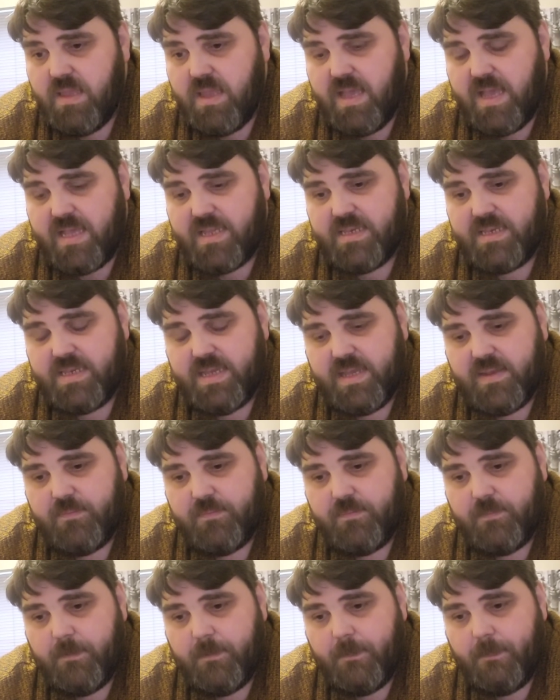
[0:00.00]

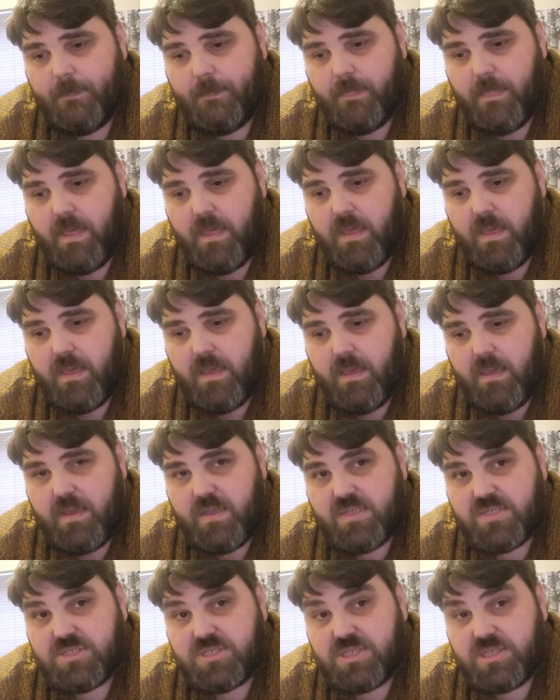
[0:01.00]
And
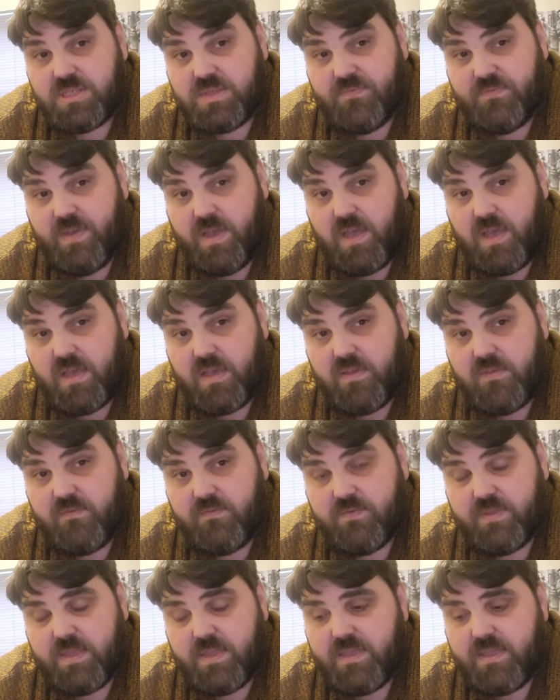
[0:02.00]
she survived.